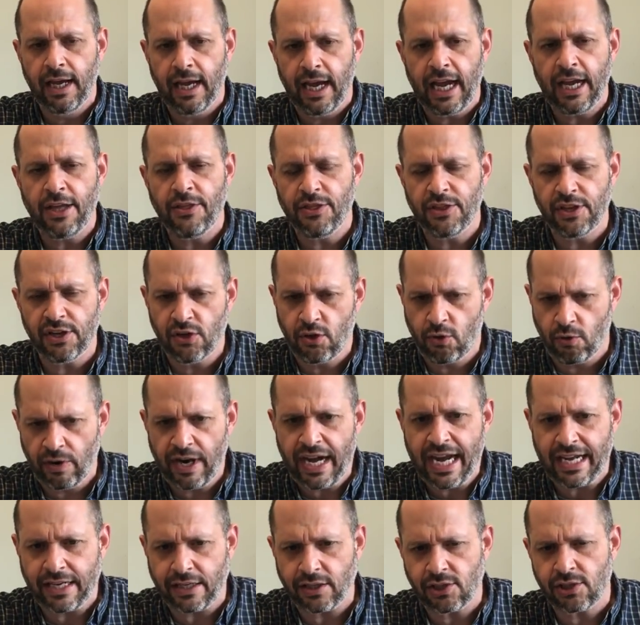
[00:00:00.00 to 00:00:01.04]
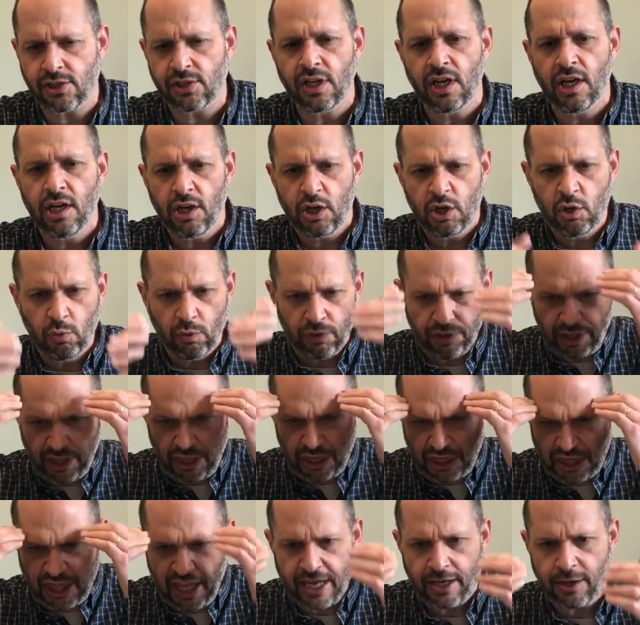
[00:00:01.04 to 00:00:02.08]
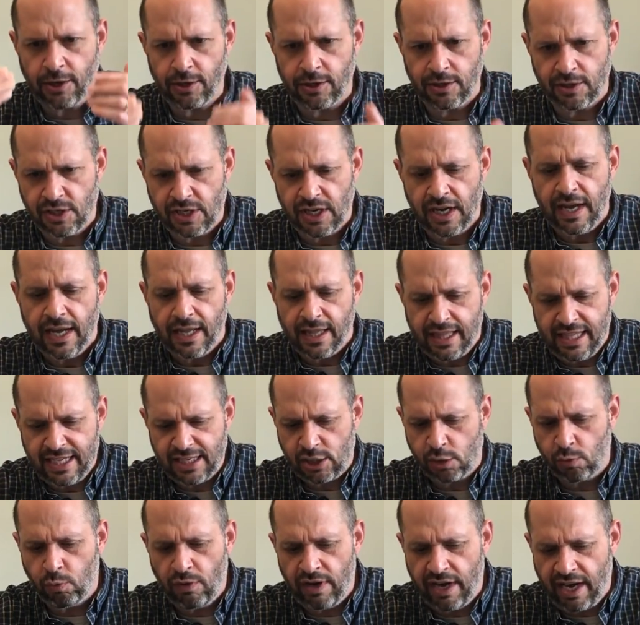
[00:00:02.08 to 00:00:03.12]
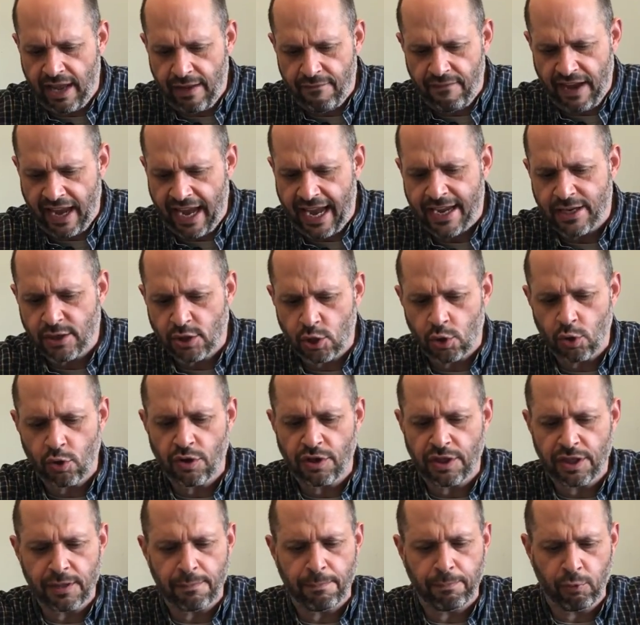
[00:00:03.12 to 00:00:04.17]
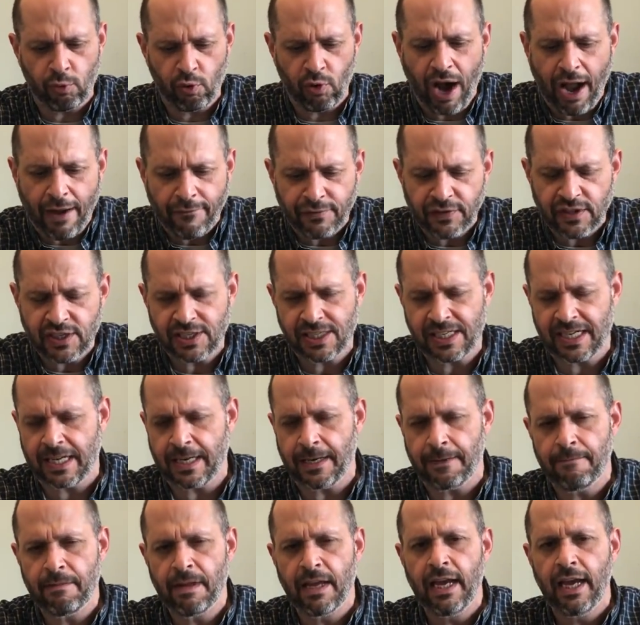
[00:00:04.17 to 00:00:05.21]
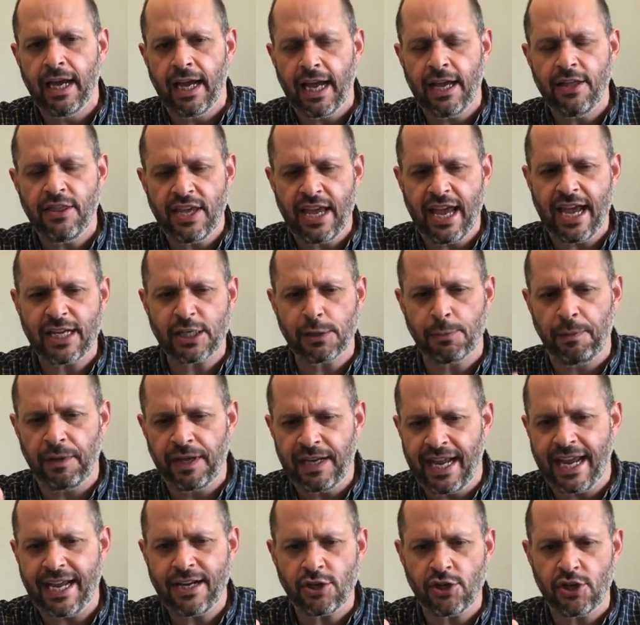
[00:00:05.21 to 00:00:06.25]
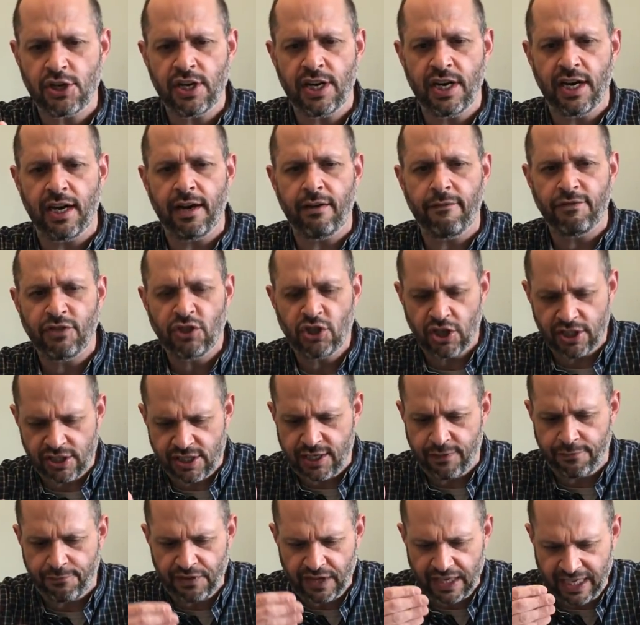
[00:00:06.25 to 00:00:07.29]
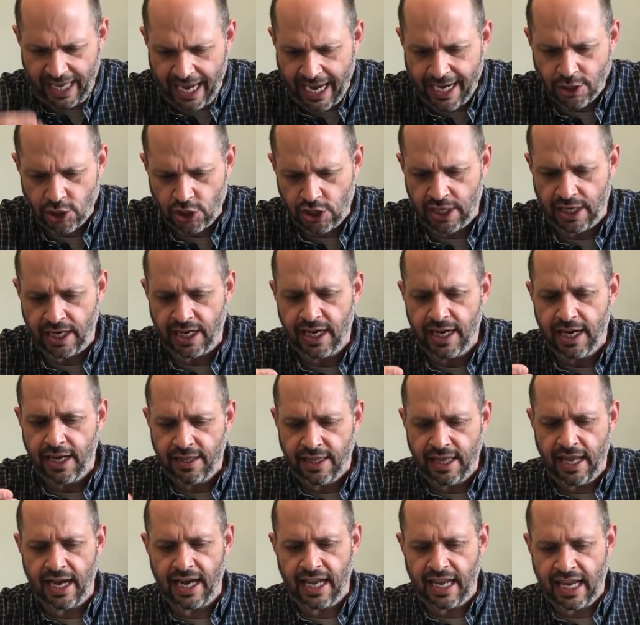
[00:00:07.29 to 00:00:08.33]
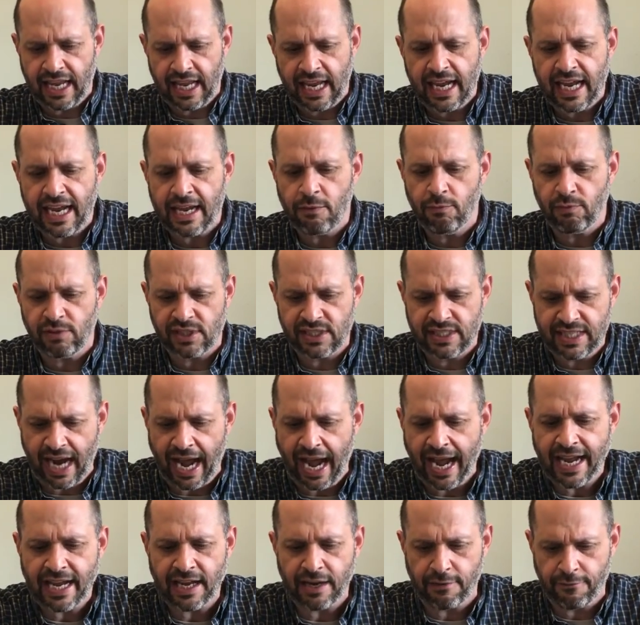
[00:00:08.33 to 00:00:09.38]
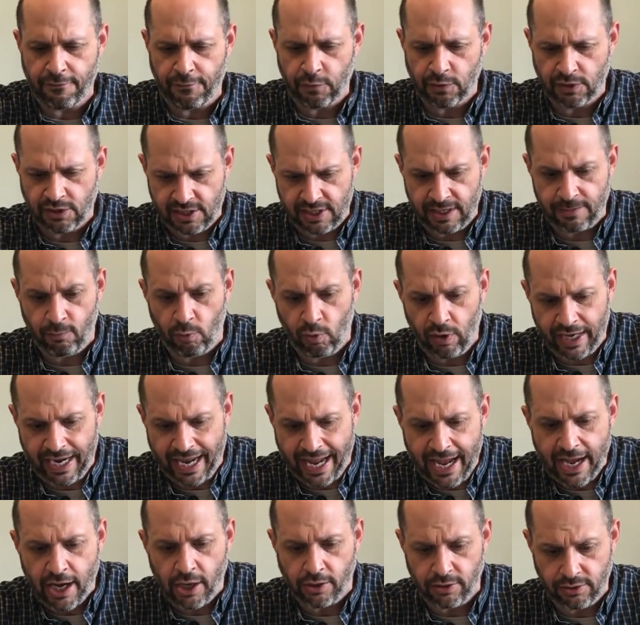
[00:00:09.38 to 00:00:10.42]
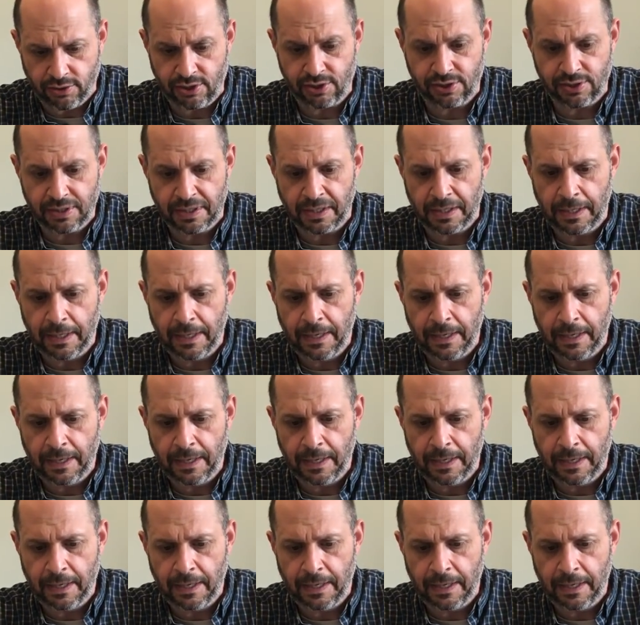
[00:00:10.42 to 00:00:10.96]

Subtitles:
And the Greeks, who were the thinkers, this would have answered the prophecy and the explanation of justification that he was dying for someone else.